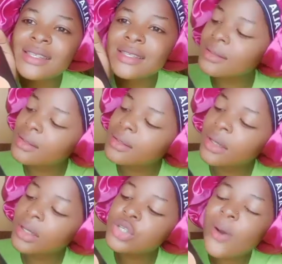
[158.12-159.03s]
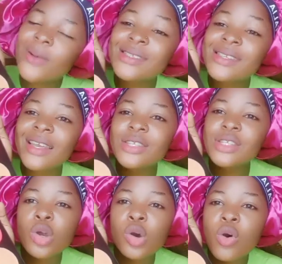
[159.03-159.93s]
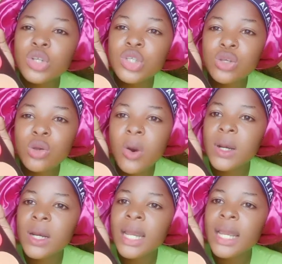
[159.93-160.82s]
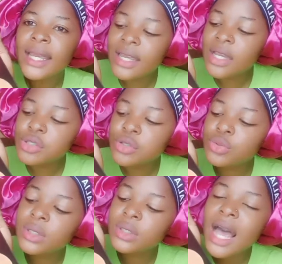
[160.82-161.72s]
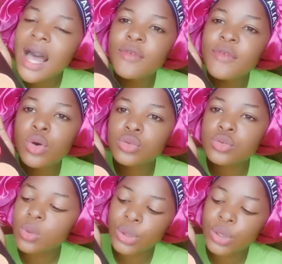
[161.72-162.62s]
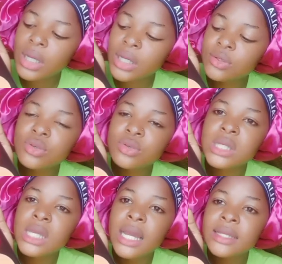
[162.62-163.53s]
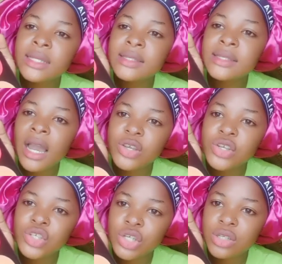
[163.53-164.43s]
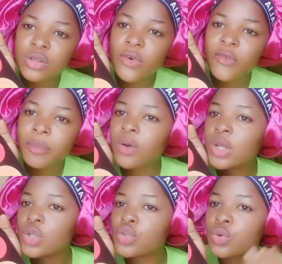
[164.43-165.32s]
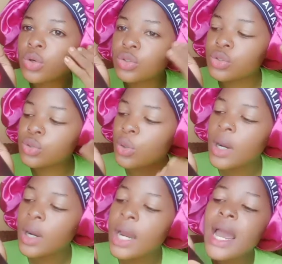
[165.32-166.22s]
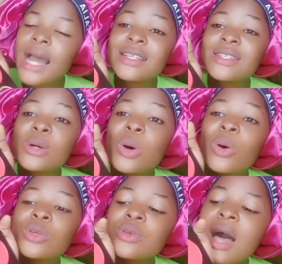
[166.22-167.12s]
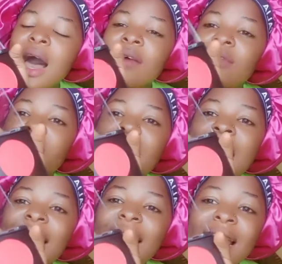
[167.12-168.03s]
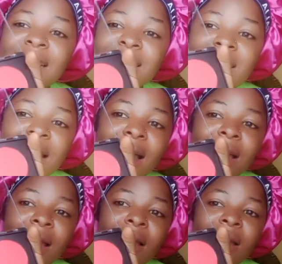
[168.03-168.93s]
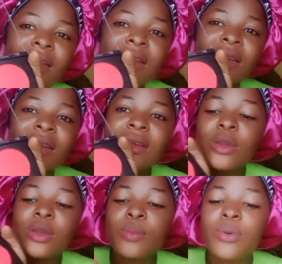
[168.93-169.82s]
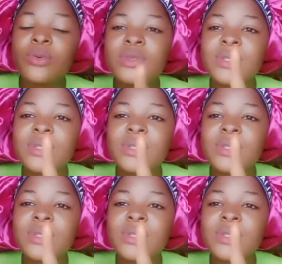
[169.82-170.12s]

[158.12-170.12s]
It contains a contour. In case you do not have a contour, you can use this darker shade of powder to contour. And it also have a highlighter, a bronzer.